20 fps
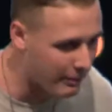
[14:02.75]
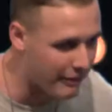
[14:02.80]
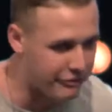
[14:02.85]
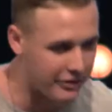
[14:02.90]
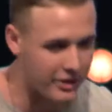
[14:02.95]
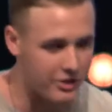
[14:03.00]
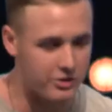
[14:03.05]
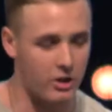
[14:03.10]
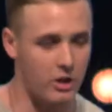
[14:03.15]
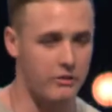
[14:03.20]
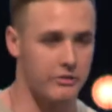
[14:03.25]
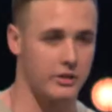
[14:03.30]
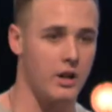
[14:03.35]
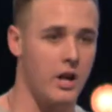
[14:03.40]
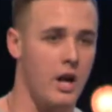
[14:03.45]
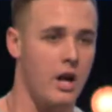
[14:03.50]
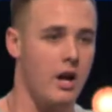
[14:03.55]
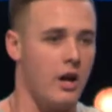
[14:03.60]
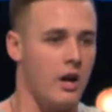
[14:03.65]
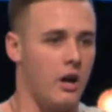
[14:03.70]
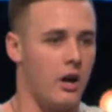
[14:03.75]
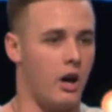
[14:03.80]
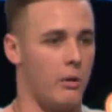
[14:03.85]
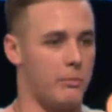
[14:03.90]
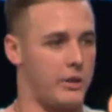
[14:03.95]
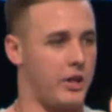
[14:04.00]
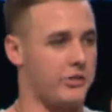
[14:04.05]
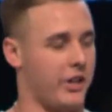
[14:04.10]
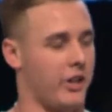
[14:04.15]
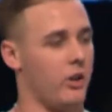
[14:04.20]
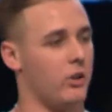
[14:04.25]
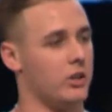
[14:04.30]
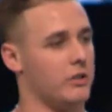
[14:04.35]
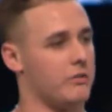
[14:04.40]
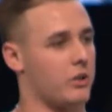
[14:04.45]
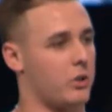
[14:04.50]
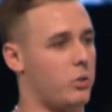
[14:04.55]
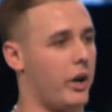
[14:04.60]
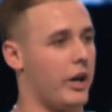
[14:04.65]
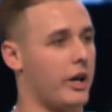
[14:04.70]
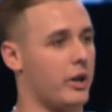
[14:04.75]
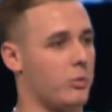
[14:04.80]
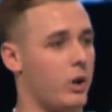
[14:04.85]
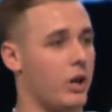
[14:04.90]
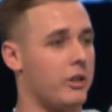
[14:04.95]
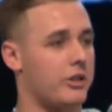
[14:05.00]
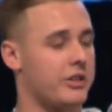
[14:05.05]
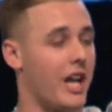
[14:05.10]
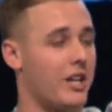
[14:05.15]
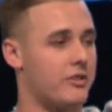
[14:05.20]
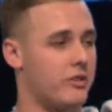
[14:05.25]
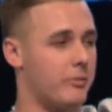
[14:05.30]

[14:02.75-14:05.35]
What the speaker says: friends over because they only required 1 slice